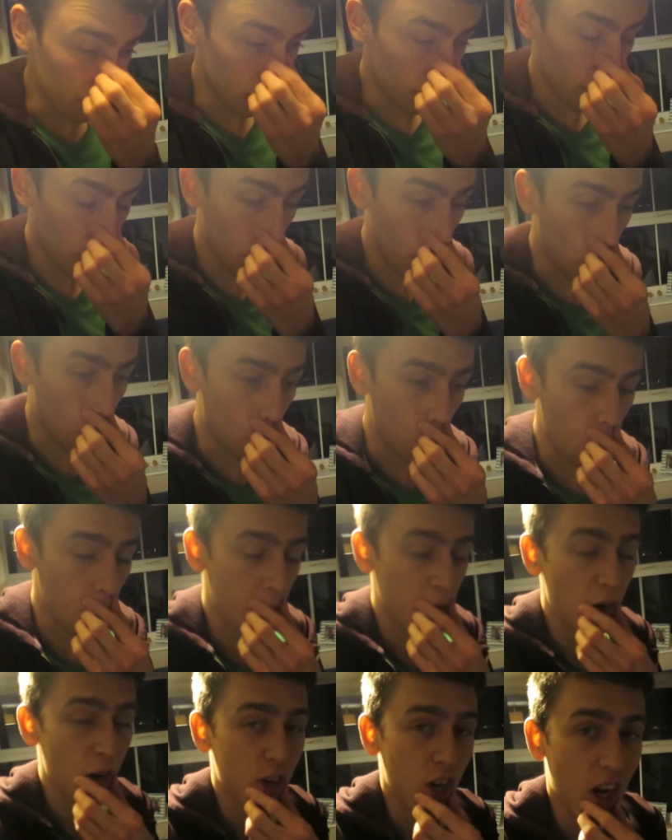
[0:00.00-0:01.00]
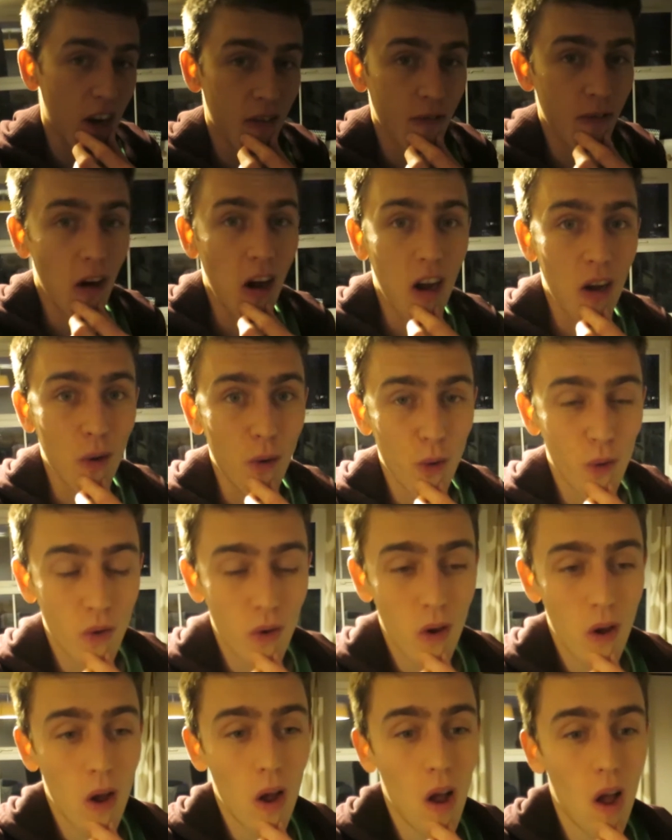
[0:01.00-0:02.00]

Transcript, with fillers: the new project files,